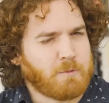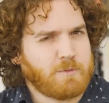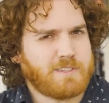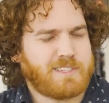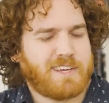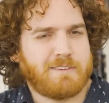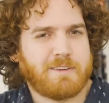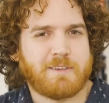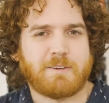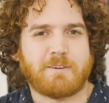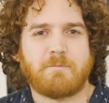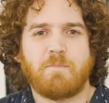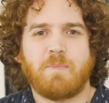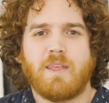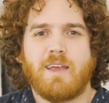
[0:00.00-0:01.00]
will tell
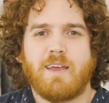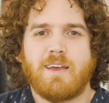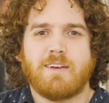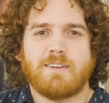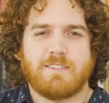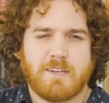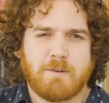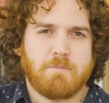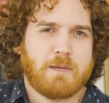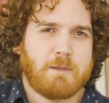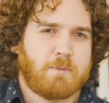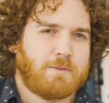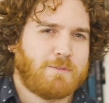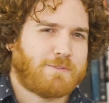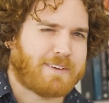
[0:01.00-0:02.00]
you. Some
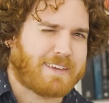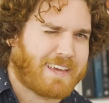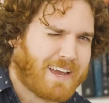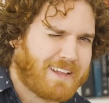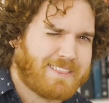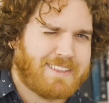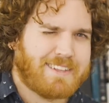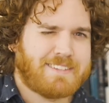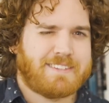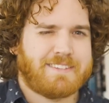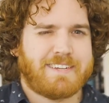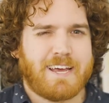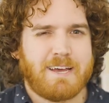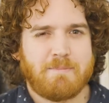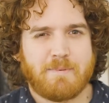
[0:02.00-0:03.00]
people forget this
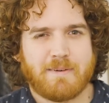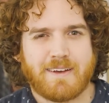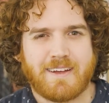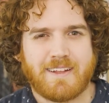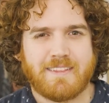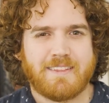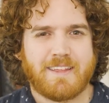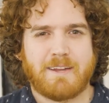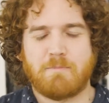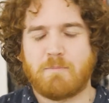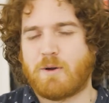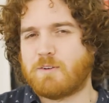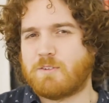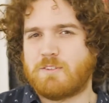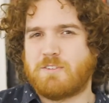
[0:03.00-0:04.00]
step and then
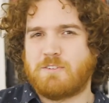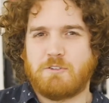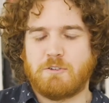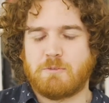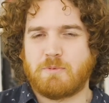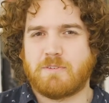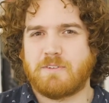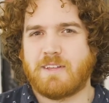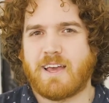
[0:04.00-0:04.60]
post stupid